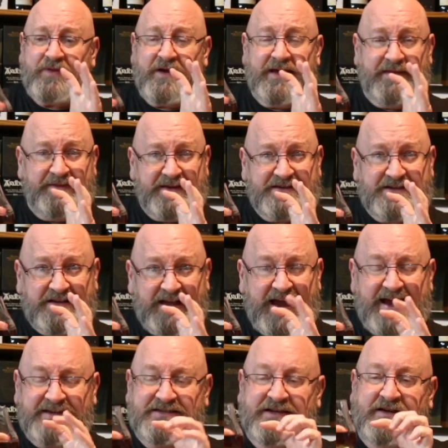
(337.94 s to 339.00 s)
in this
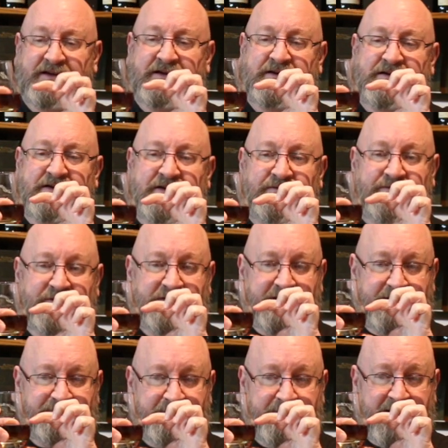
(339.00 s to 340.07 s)
glass, filled it
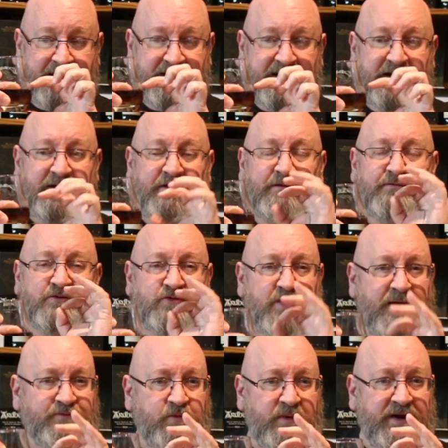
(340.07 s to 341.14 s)
up to about here,
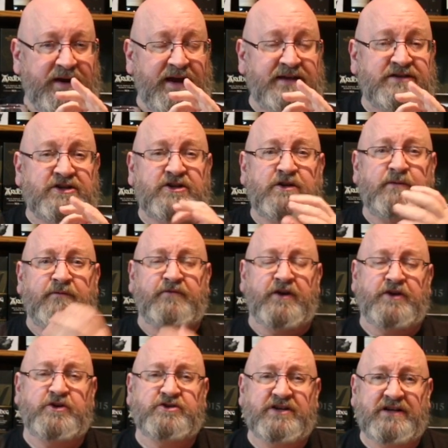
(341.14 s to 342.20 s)
dropped one in ice cube. If you're
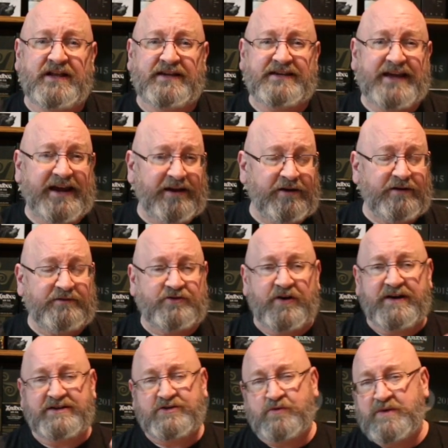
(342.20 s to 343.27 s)
gonna use a Glencairn,
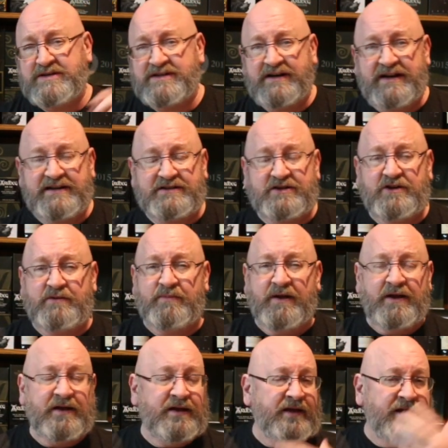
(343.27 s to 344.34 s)
try to squeeze an ice cube,
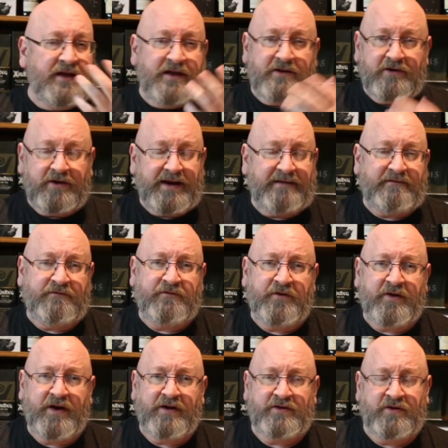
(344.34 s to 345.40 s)
you're gonna have to
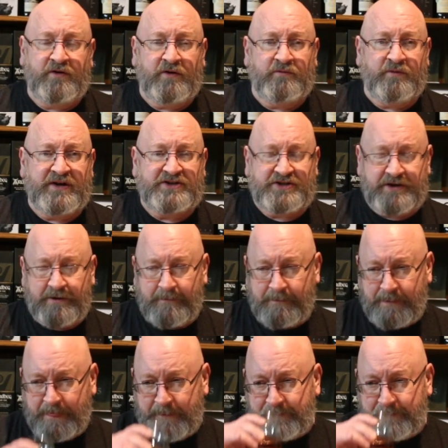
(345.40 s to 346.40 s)
figure out your own ratio.